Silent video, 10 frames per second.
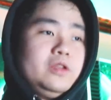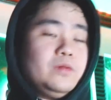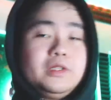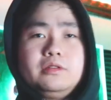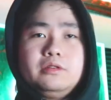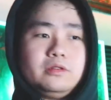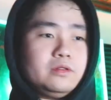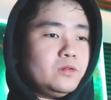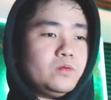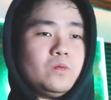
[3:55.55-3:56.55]
It
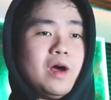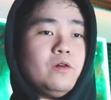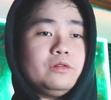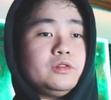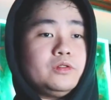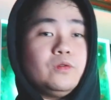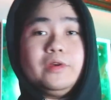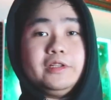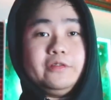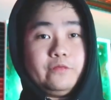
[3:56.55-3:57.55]
was, wow, it's
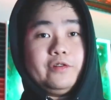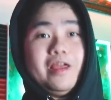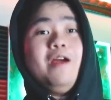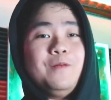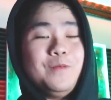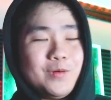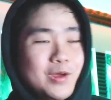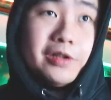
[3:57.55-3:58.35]
so easy for them.